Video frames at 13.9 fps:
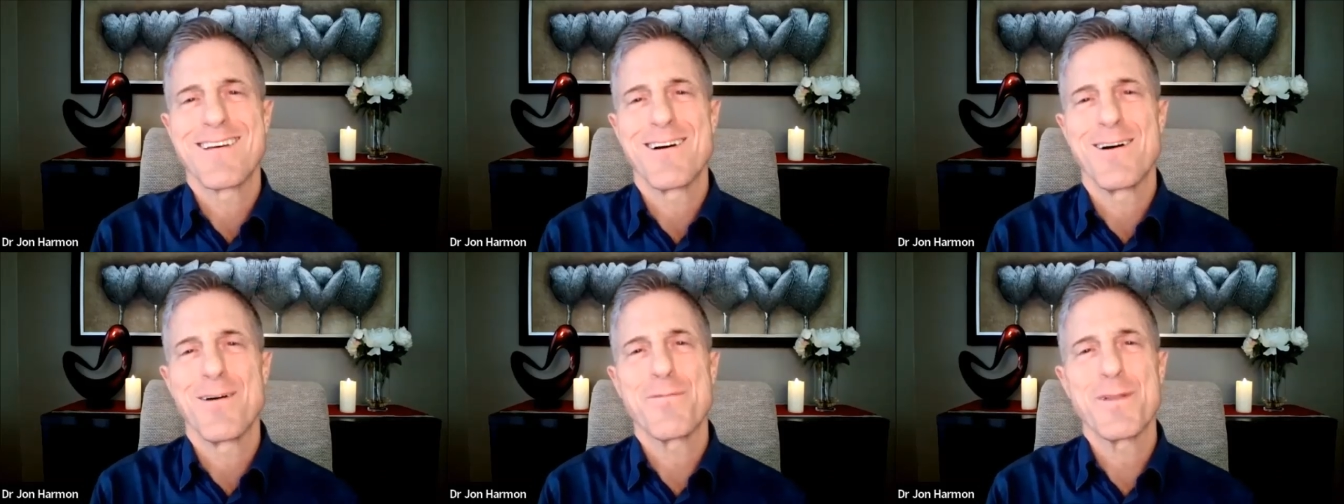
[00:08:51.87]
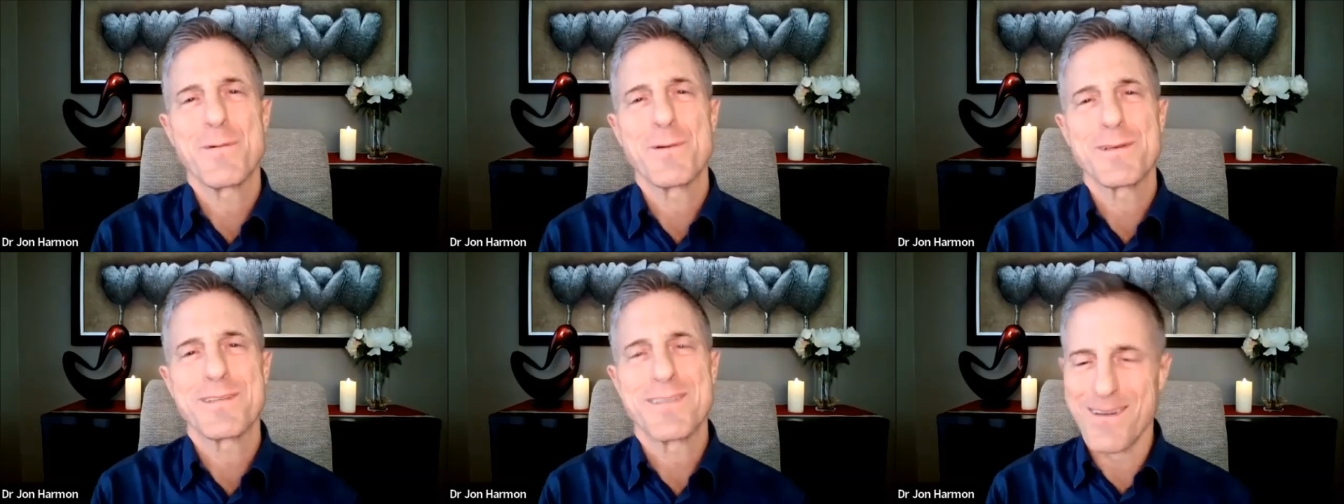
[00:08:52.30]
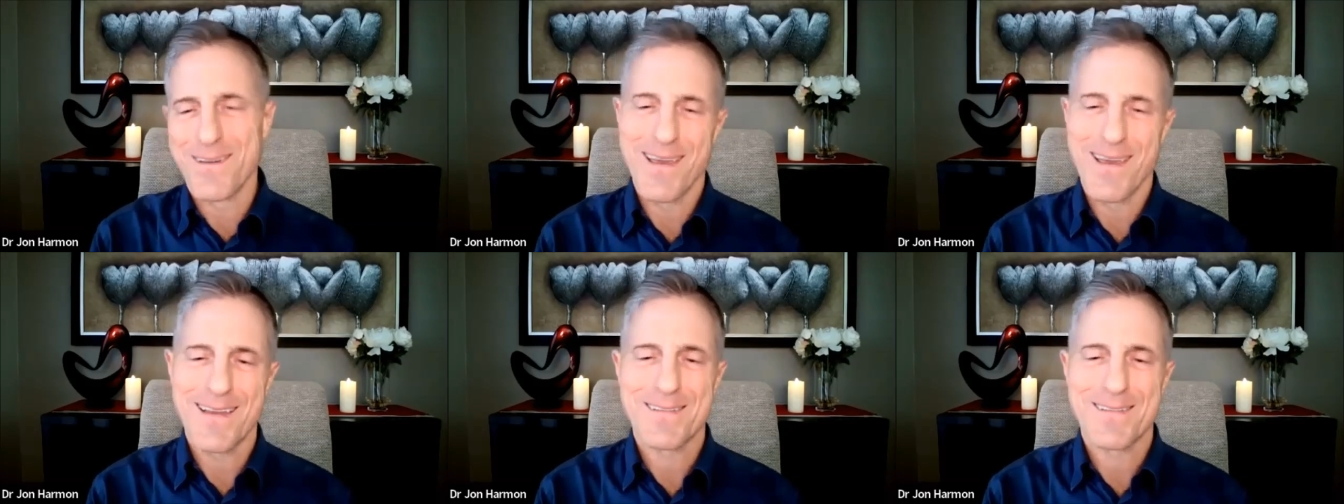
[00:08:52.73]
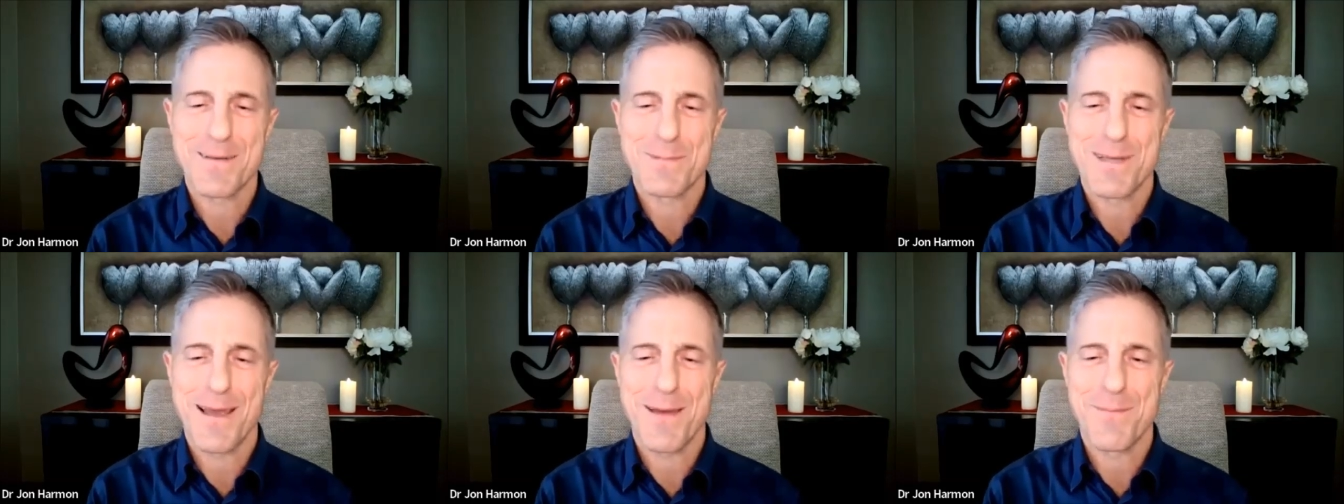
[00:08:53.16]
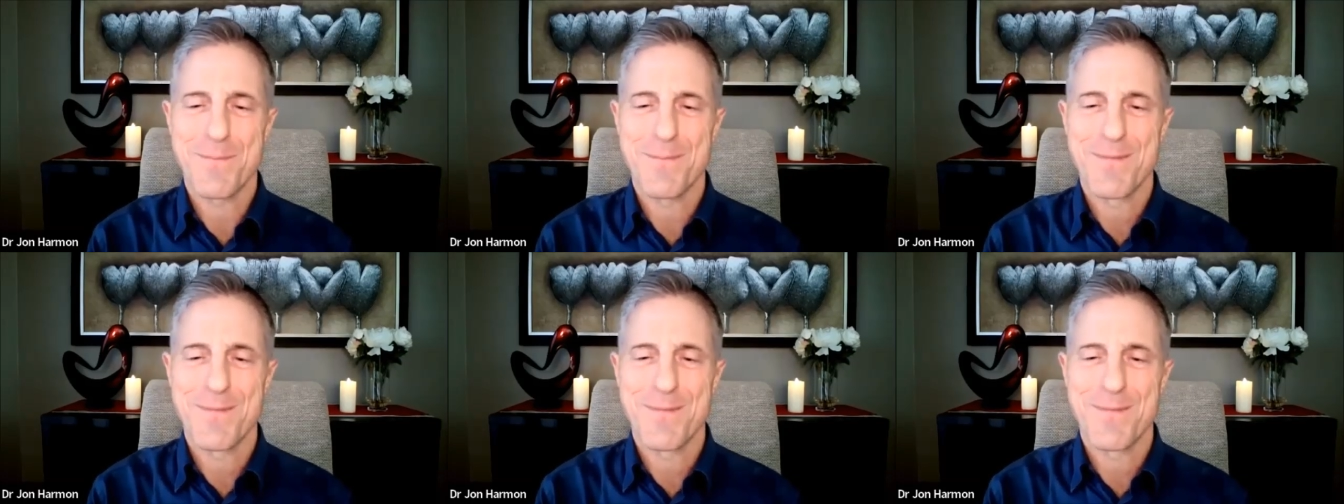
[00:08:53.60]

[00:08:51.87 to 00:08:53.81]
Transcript: Hopefully we'll see you again sometime.